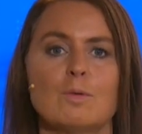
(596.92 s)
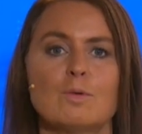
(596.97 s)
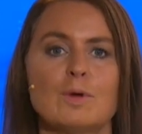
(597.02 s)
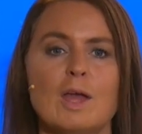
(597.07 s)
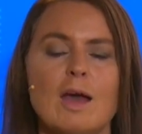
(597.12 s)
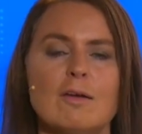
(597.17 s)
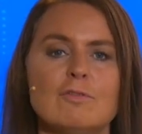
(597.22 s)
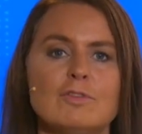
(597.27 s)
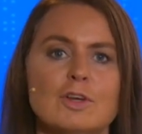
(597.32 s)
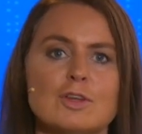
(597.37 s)

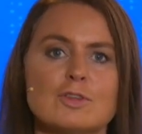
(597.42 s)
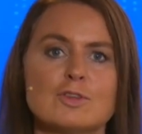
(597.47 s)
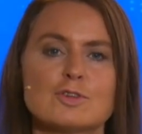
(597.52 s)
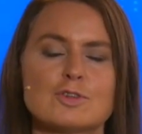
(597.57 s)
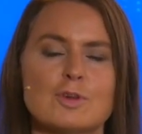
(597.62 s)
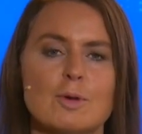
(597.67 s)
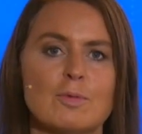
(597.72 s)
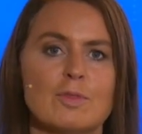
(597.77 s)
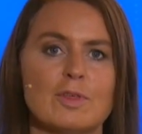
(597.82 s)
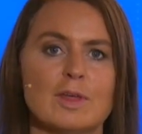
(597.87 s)
We have done
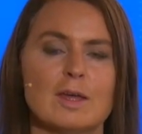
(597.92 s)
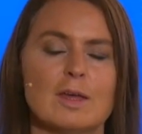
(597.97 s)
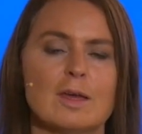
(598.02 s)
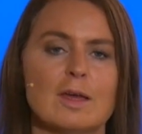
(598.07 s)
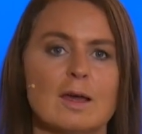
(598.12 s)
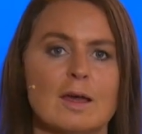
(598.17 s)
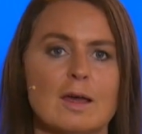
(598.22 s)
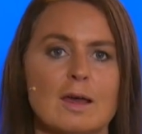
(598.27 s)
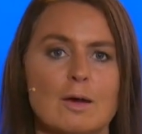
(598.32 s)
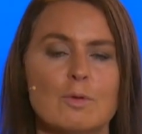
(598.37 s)
something
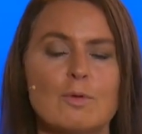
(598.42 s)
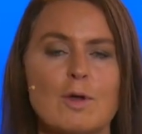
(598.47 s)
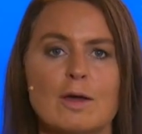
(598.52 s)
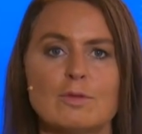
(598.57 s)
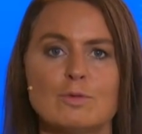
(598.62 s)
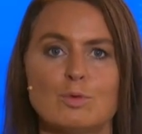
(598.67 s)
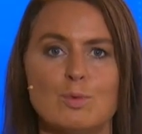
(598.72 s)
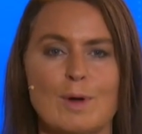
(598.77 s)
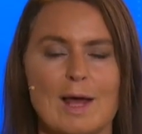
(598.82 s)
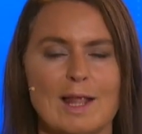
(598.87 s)

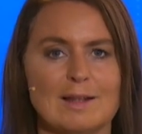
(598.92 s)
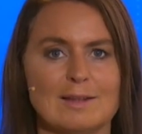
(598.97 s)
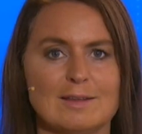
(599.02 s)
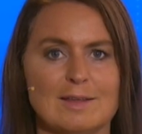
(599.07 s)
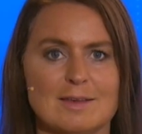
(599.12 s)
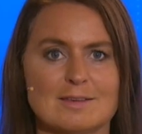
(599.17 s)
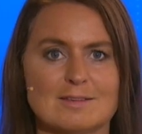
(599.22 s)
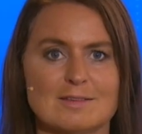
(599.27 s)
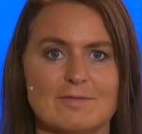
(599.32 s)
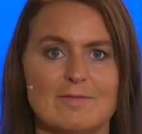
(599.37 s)
around well
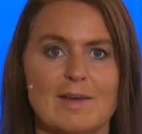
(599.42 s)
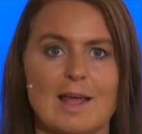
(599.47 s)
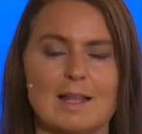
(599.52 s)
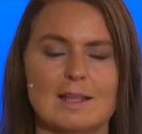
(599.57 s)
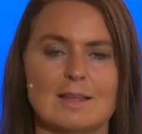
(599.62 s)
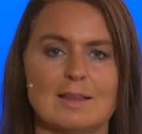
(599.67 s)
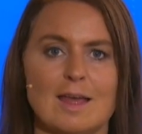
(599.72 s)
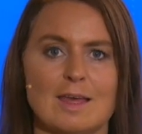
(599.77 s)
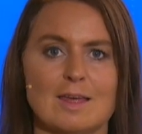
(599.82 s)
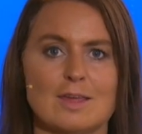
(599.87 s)
test
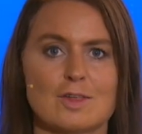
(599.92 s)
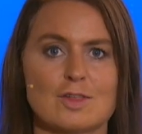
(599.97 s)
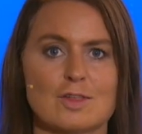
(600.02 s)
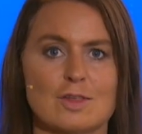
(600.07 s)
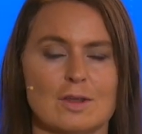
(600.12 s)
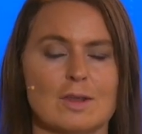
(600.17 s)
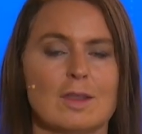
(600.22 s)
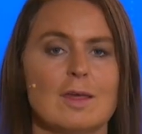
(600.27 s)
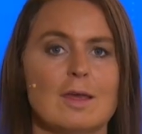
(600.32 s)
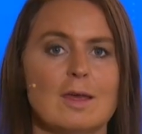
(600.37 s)

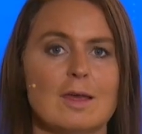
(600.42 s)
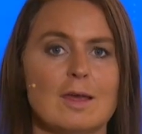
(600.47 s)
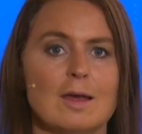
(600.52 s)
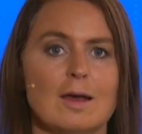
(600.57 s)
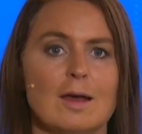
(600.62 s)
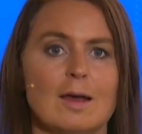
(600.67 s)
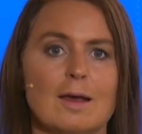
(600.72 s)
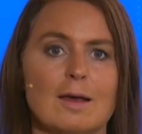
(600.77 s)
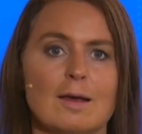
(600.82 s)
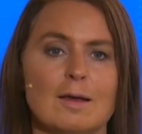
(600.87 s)
validation.
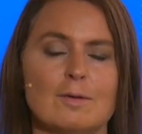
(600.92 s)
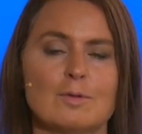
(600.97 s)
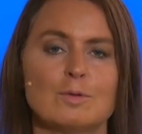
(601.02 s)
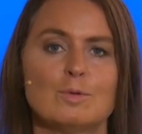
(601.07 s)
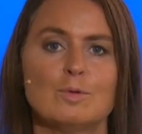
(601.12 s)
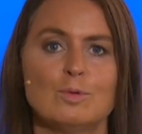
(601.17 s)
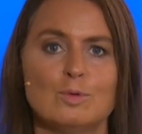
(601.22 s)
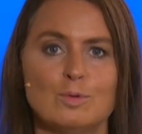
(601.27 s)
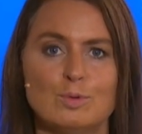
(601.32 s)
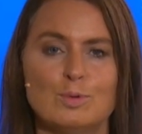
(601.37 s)

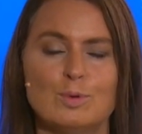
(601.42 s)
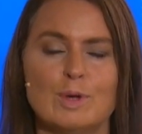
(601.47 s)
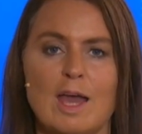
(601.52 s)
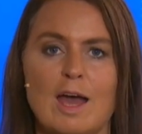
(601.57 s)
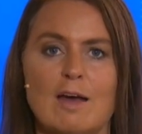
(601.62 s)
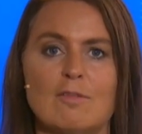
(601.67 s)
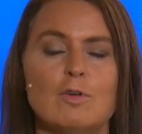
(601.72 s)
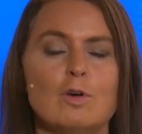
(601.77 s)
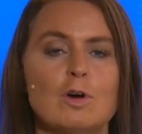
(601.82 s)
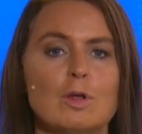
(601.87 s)
We
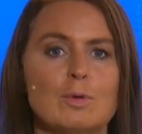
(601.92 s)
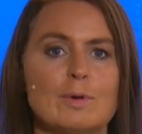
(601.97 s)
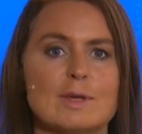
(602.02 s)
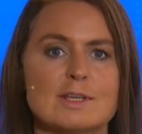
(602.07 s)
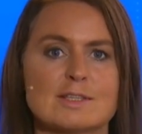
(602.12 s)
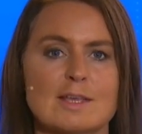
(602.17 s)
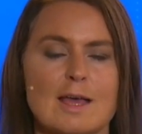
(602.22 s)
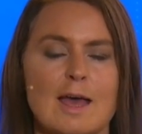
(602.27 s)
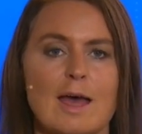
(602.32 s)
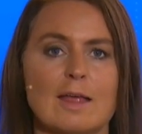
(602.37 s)
have
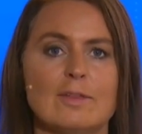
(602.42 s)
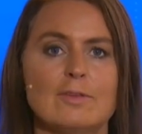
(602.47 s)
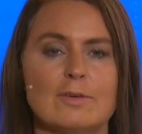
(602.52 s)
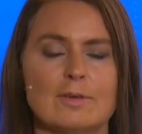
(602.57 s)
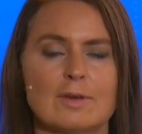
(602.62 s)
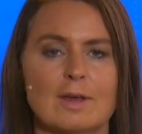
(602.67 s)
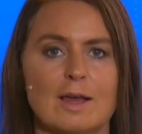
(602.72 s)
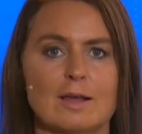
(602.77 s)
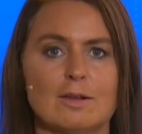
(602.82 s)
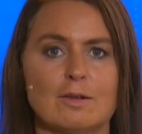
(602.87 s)
always had
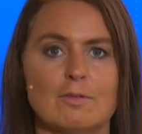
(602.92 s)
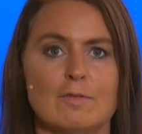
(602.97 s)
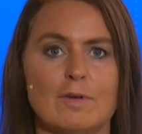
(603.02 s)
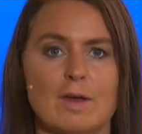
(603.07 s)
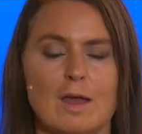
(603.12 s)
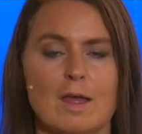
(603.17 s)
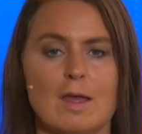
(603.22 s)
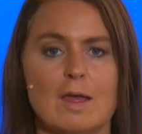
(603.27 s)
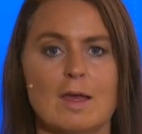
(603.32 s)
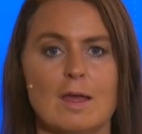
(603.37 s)
kind of
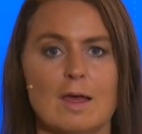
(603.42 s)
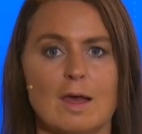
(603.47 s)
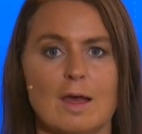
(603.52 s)
a